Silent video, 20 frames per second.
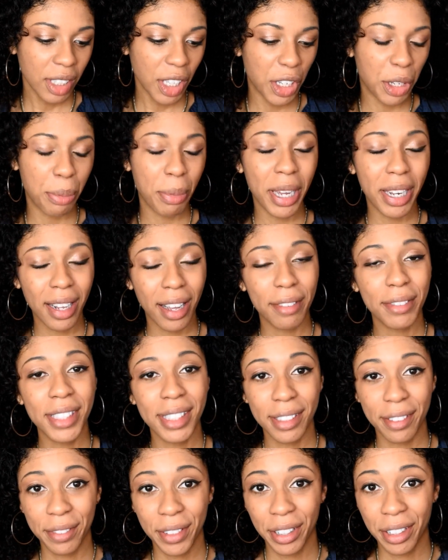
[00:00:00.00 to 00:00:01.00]
you might have a
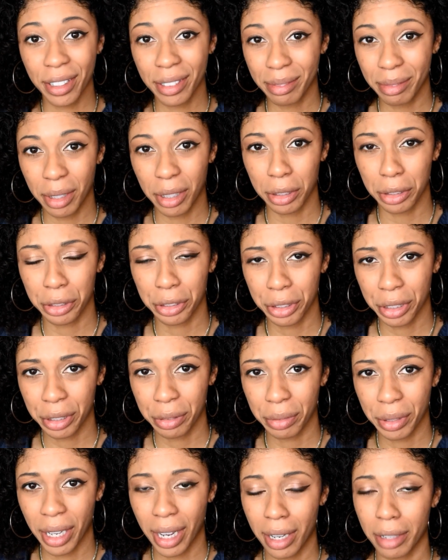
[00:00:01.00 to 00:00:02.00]
severe
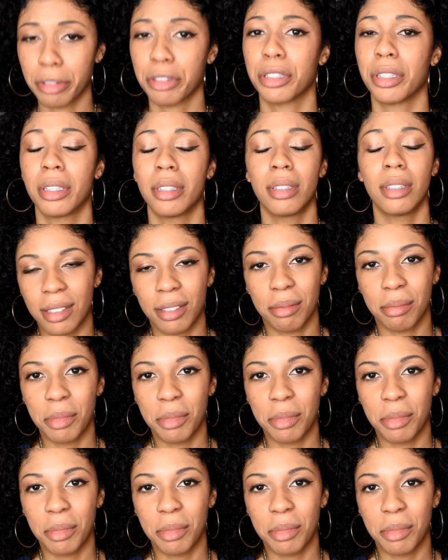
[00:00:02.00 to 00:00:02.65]
allergic reaction.